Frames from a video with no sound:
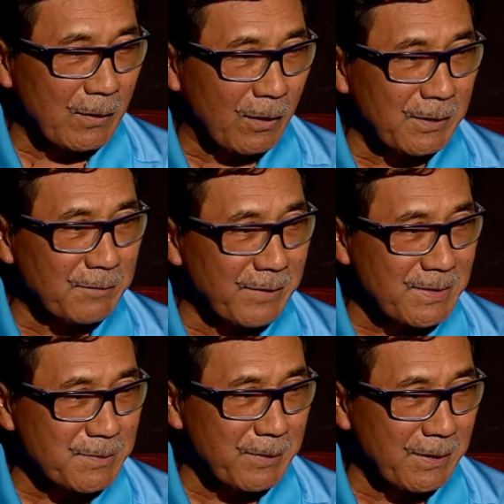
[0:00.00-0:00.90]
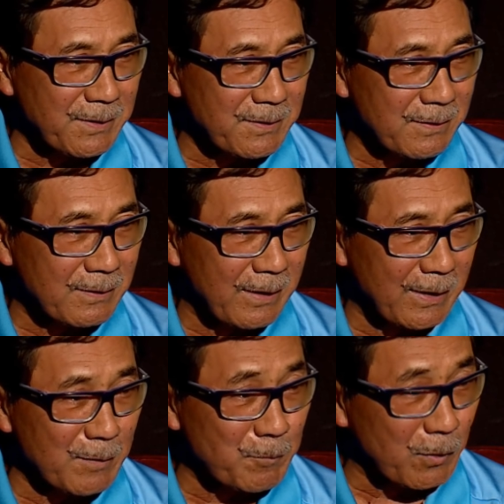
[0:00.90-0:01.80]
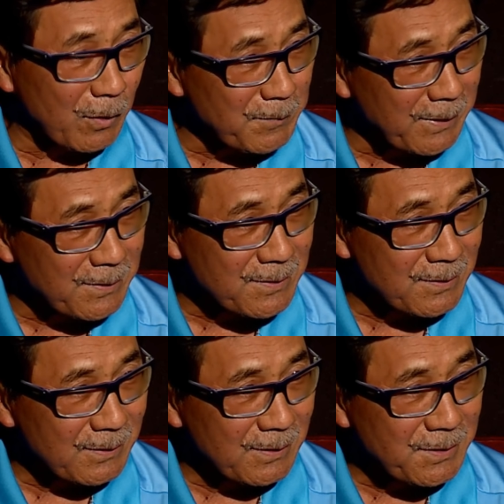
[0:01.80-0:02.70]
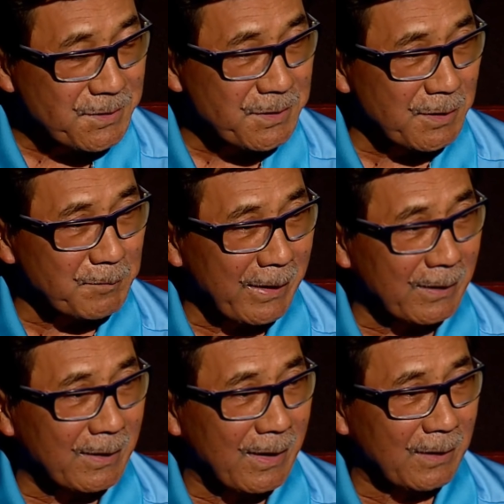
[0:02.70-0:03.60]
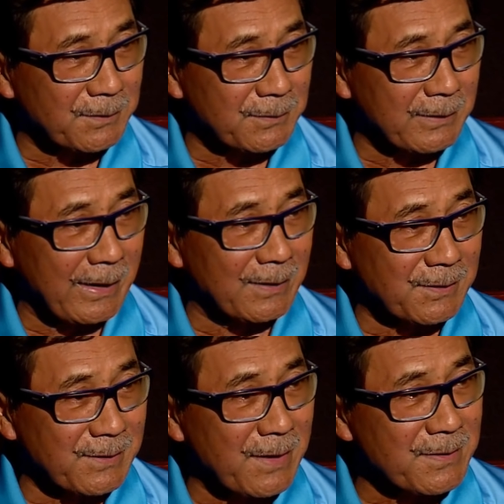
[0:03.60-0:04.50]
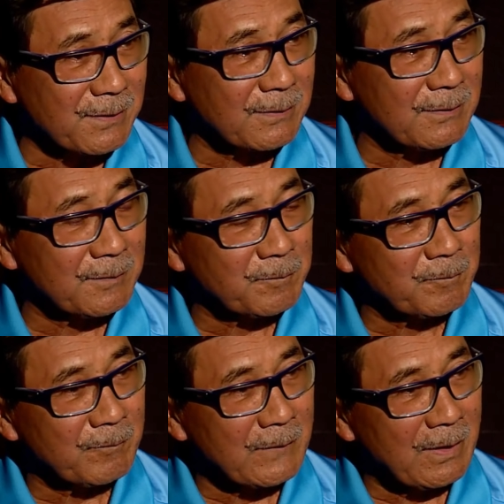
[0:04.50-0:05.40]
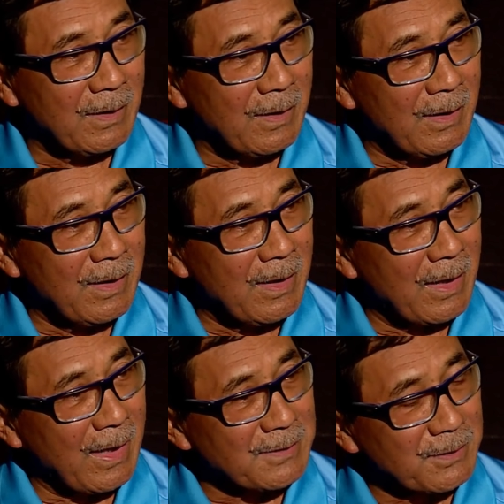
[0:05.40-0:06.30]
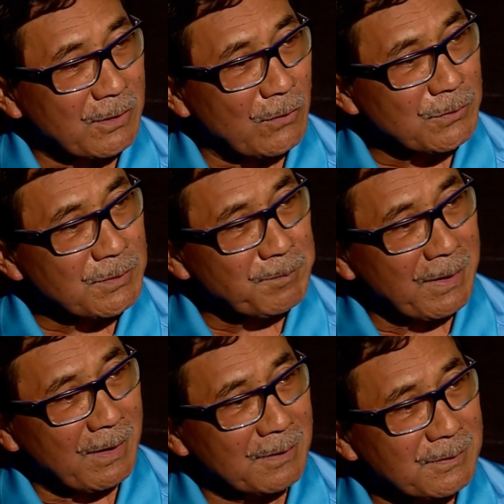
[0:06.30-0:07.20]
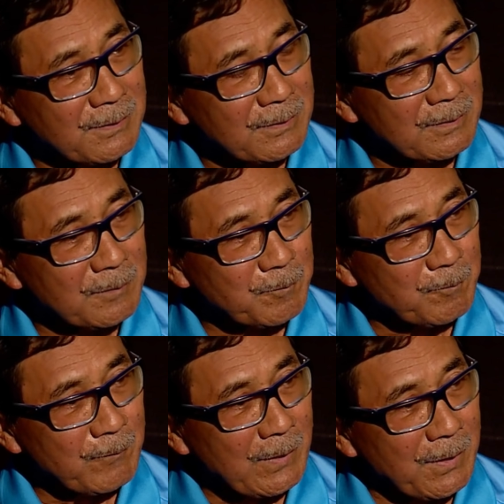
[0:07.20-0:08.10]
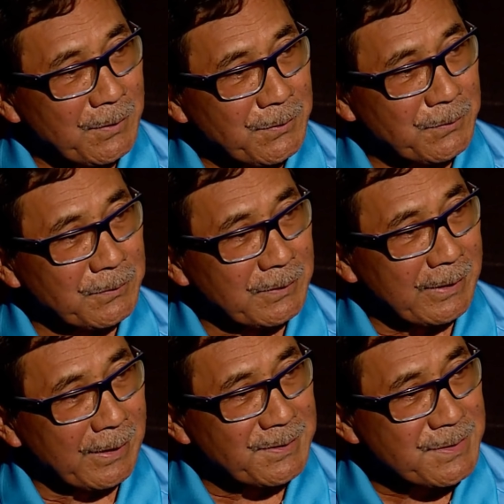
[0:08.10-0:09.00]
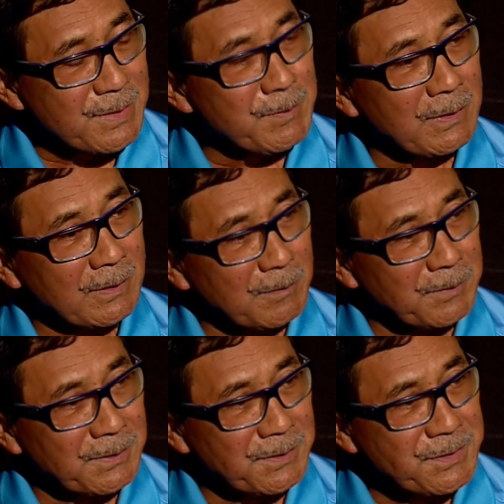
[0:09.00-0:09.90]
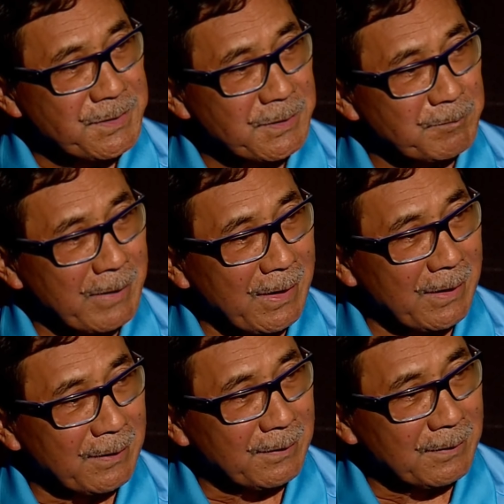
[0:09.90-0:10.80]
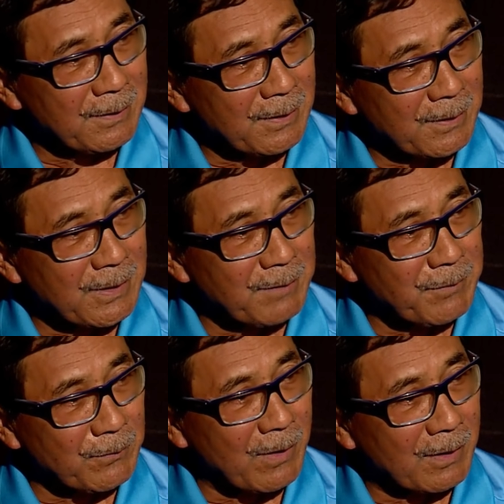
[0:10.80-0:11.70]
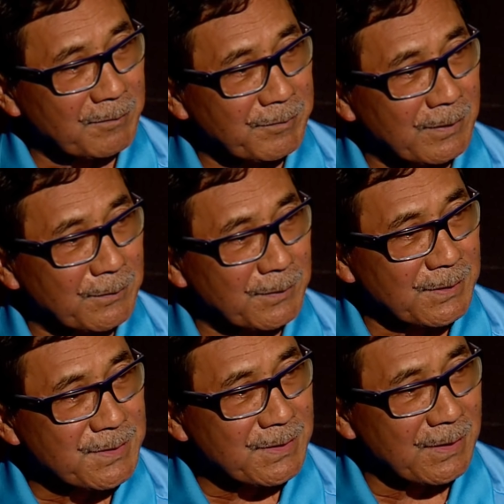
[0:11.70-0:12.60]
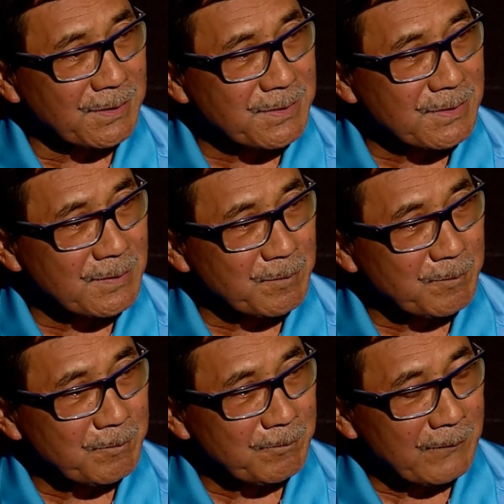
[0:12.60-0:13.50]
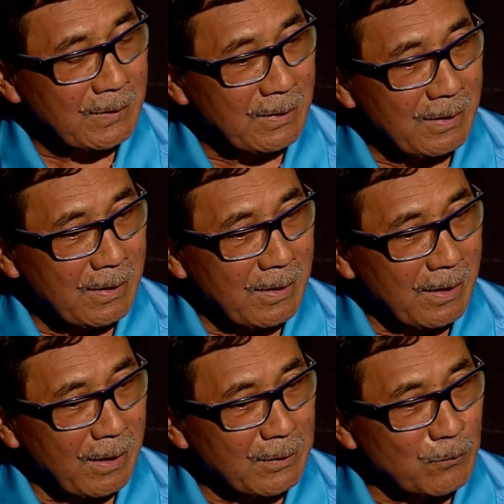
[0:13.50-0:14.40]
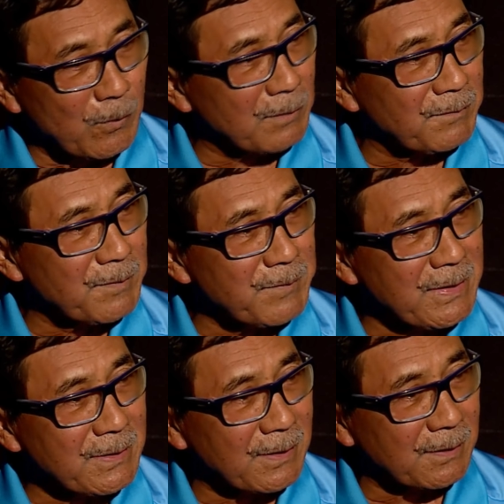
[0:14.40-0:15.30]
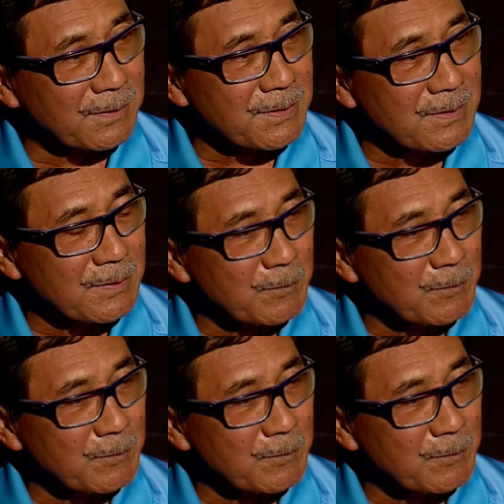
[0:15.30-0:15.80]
on Investment and Employment, chaired by Carlton Alexander, as a counterpart to a similar committee chaired by David Rockefeller in the States. And in one of the meetings,